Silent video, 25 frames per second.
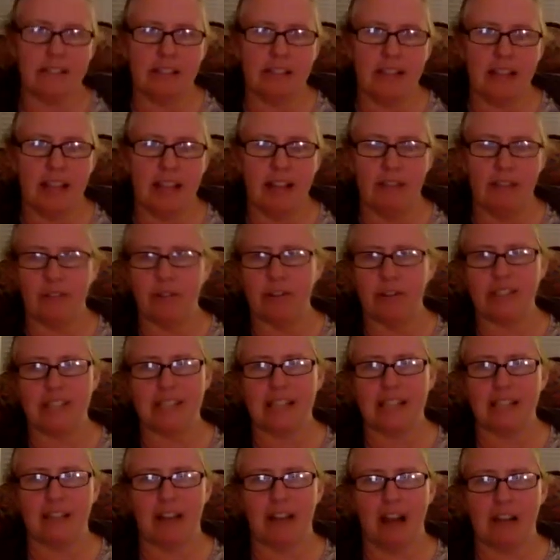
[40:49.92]
And of course
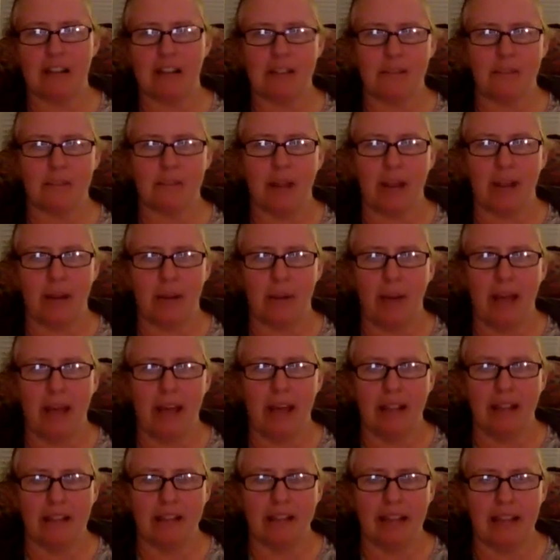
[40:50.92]
they lost them right
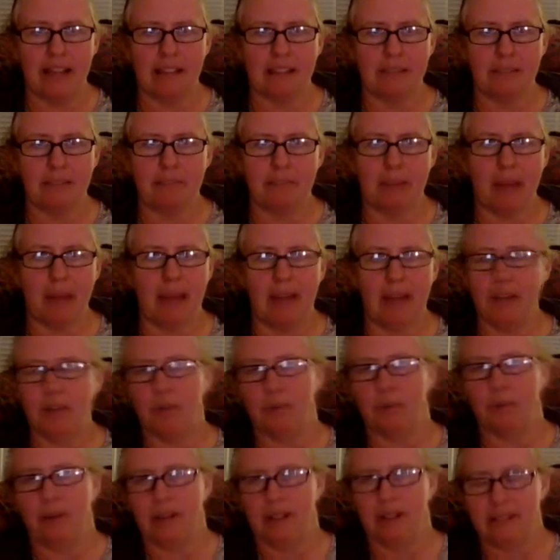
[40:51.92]
away, and they had to buy new
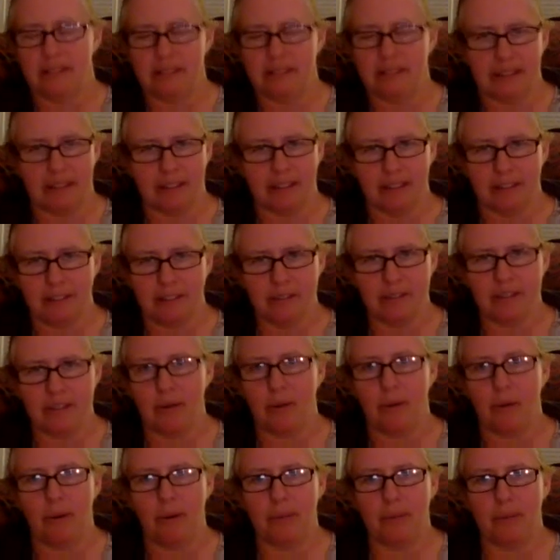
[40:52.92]
ones, and it was a
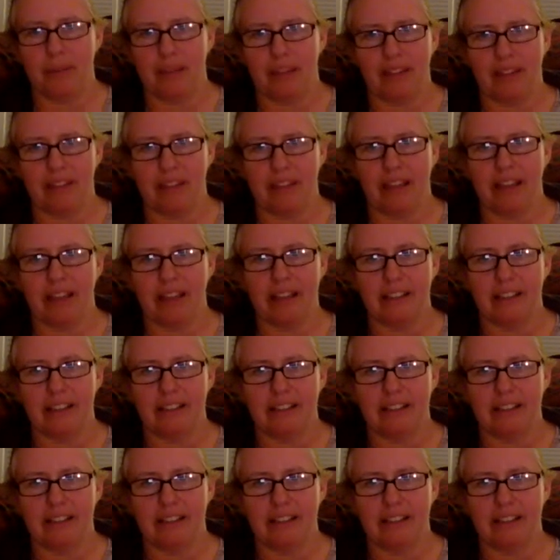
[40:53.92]
whole big thing.